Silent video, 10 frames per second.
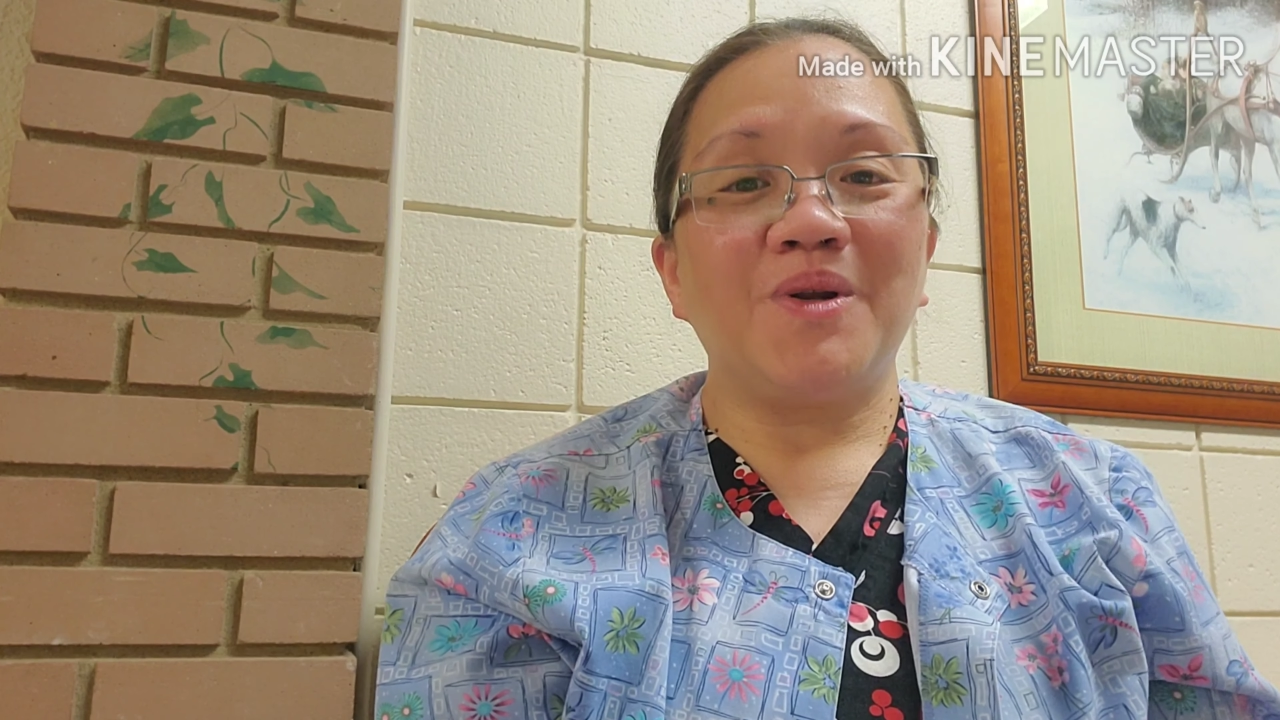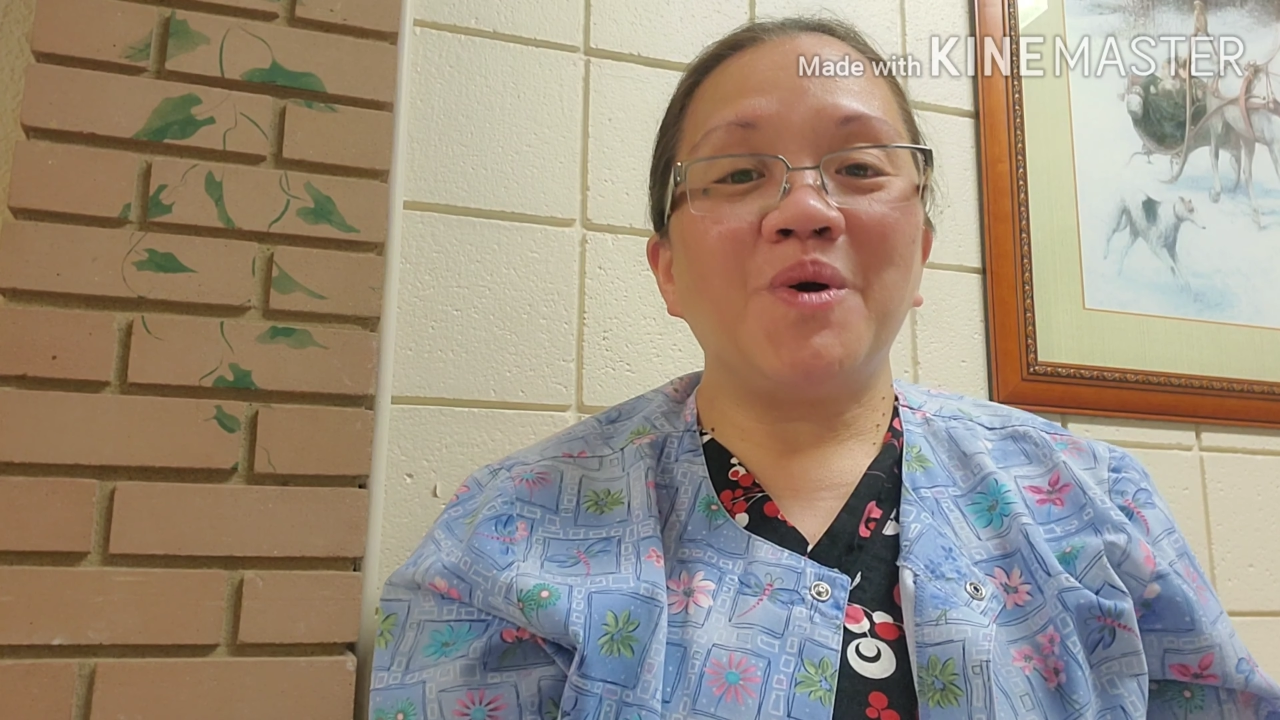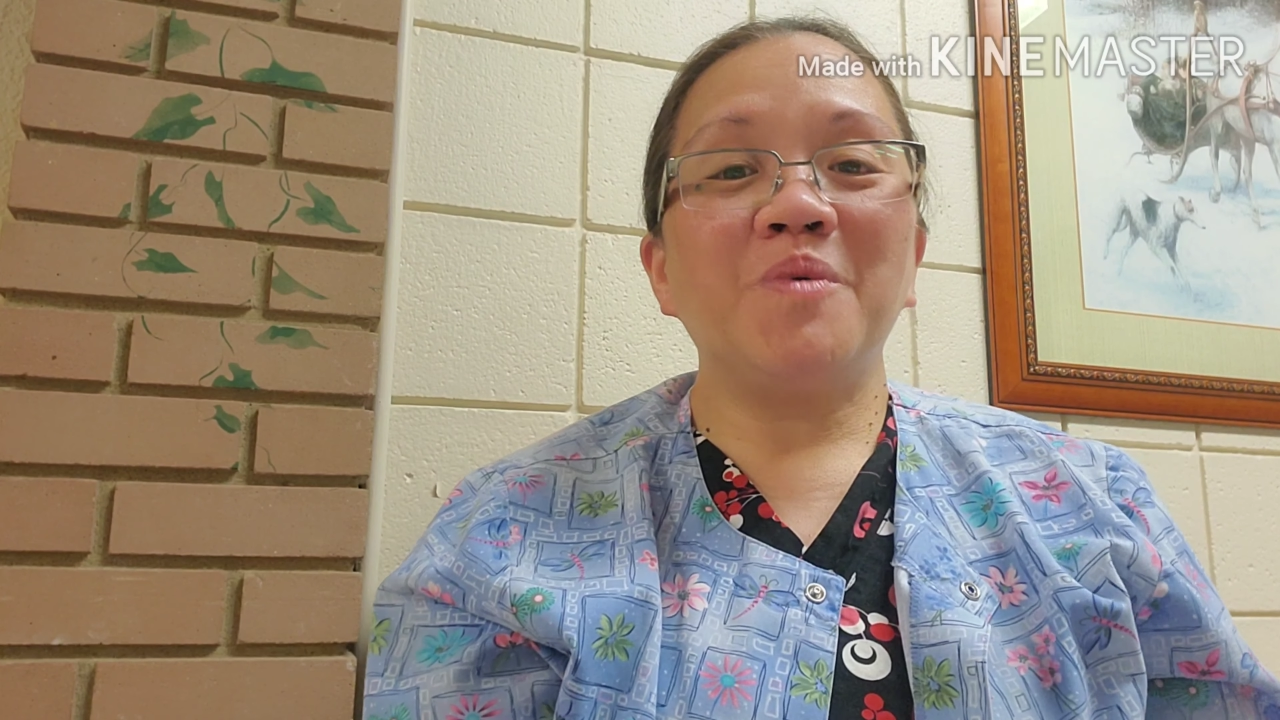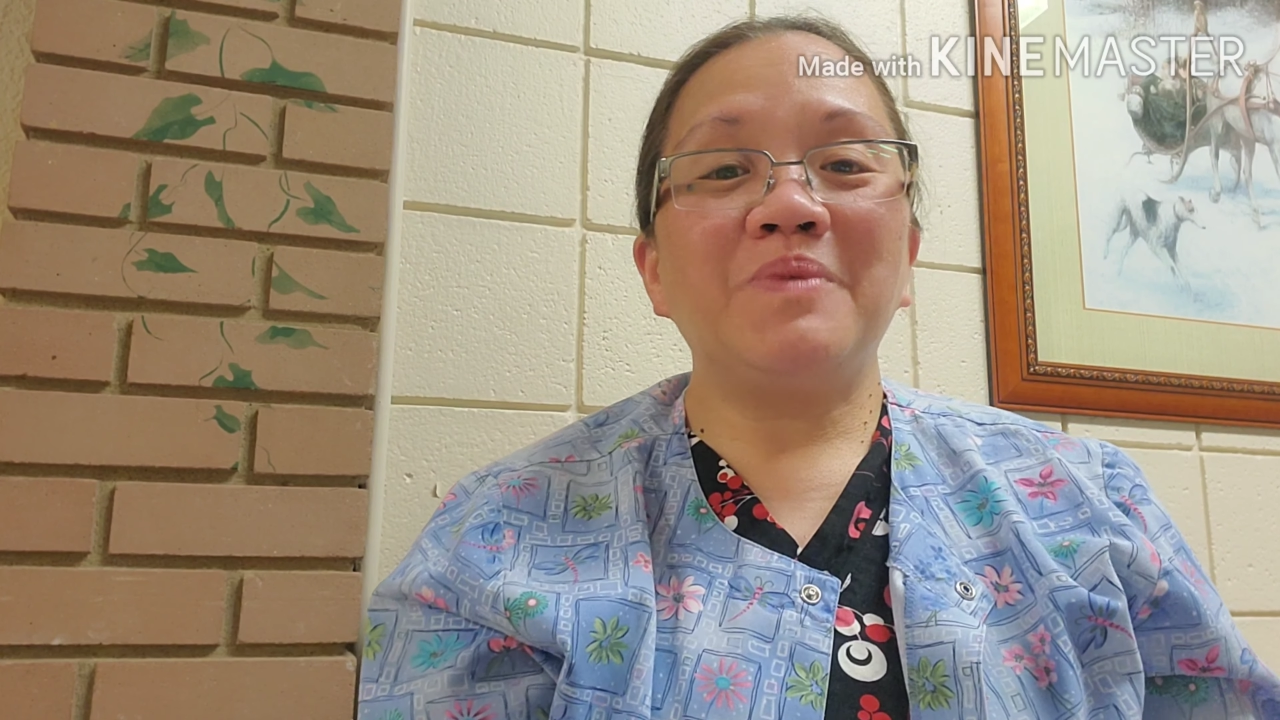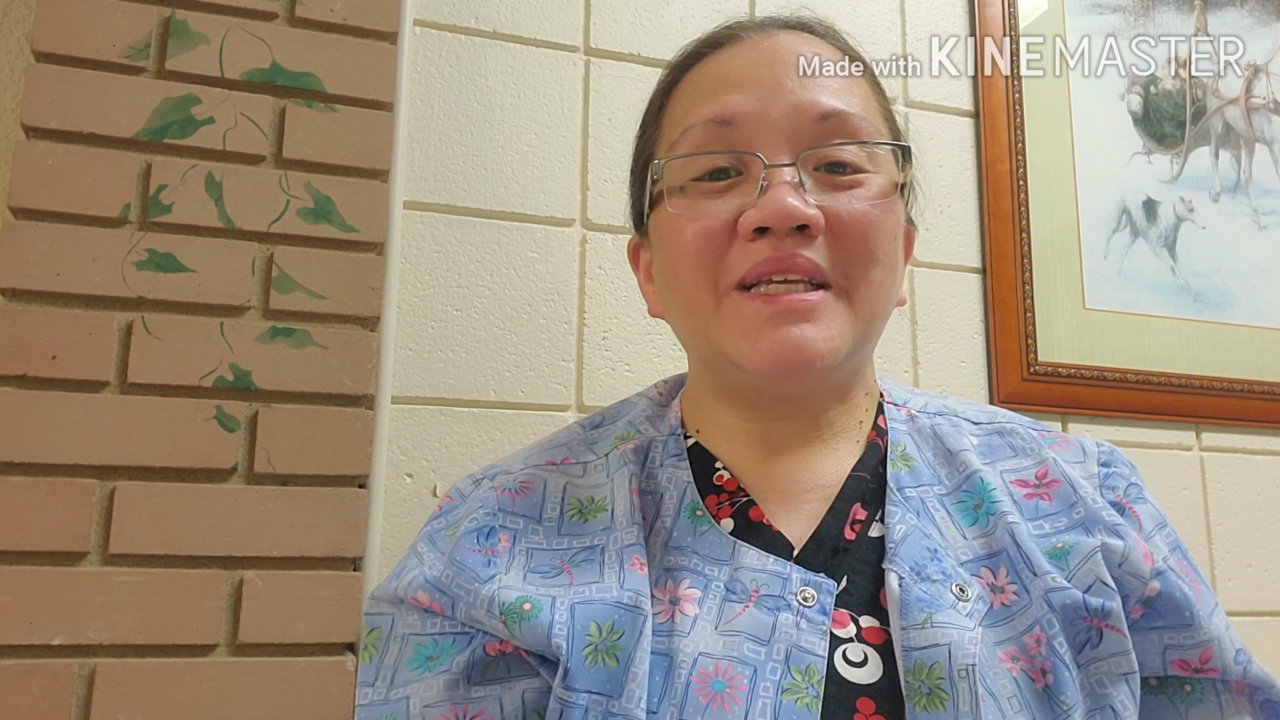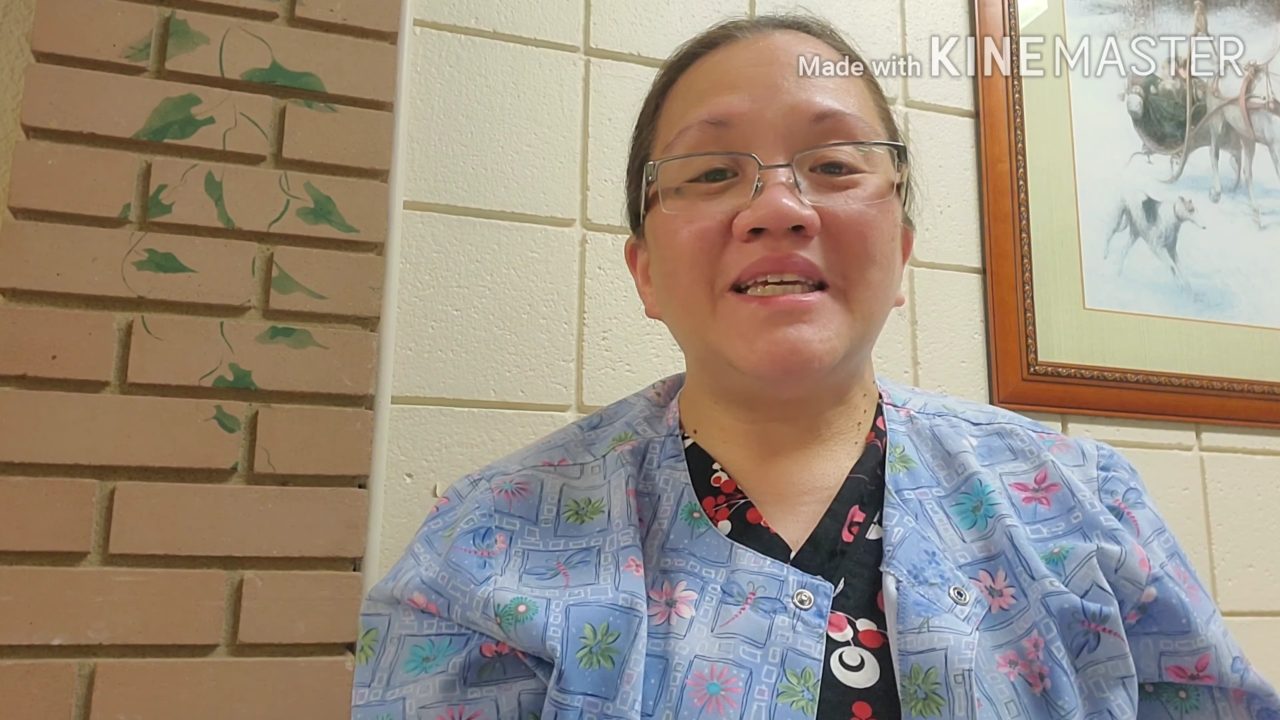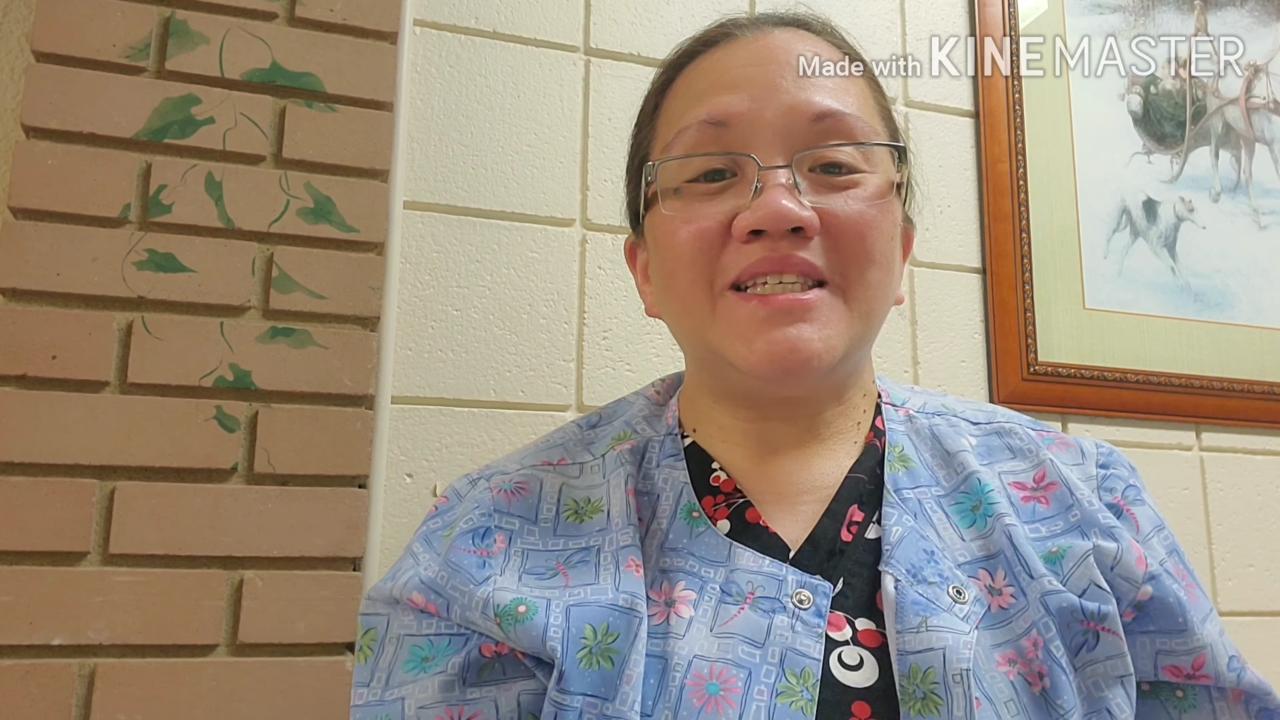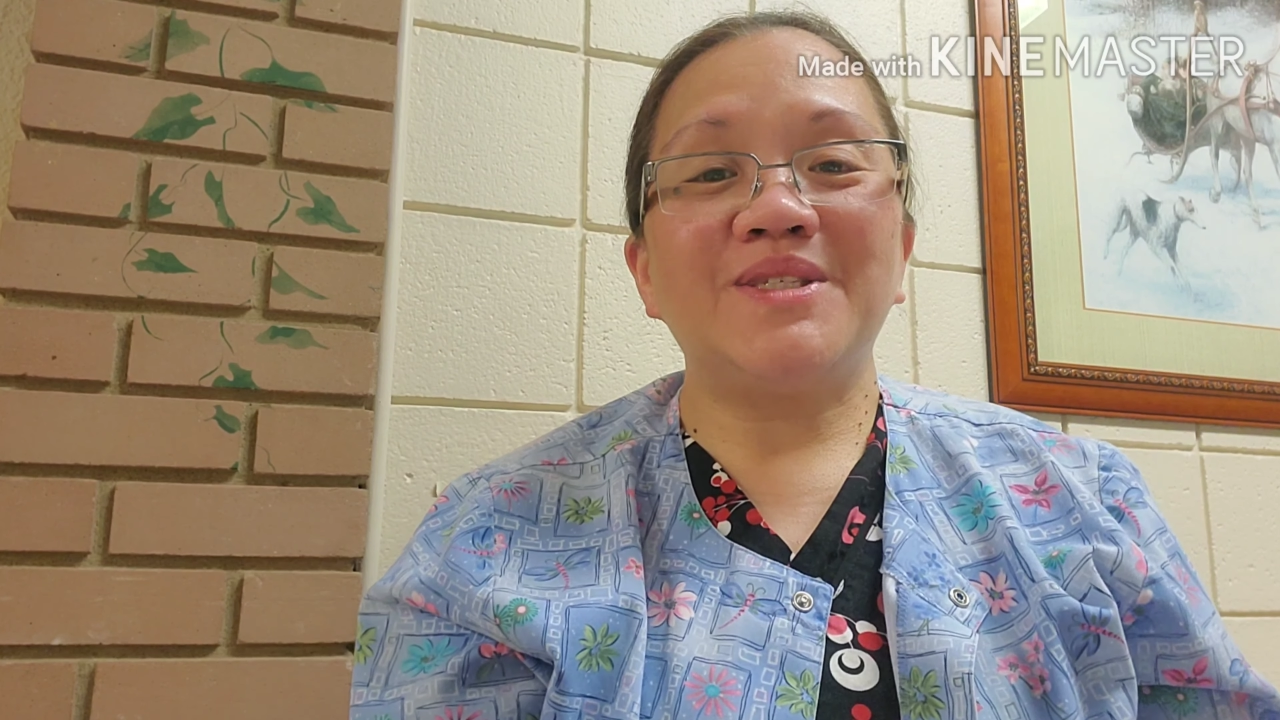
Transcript: Oh, please